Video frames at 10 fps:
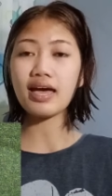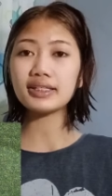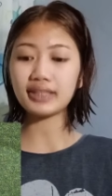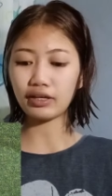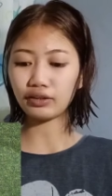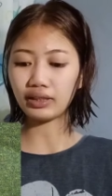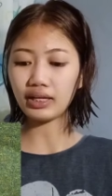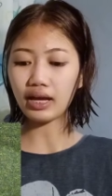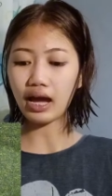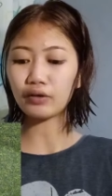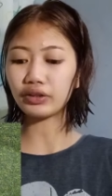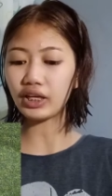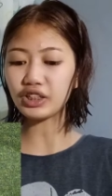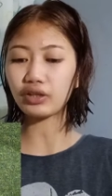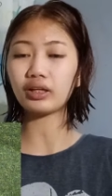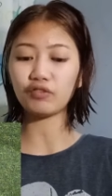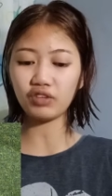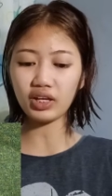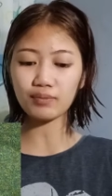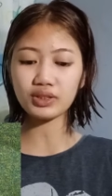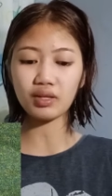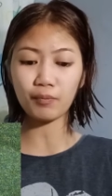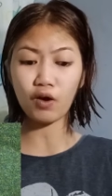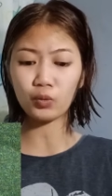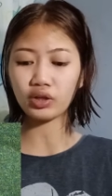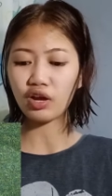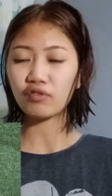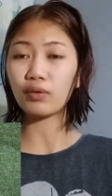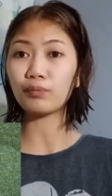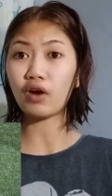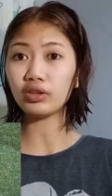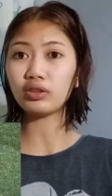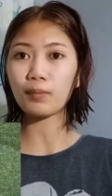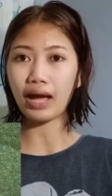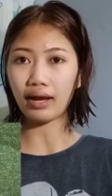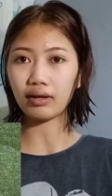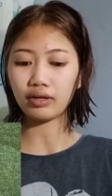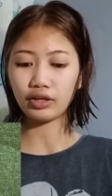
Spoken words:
Secondly, a rotation that flips the phone from front to back.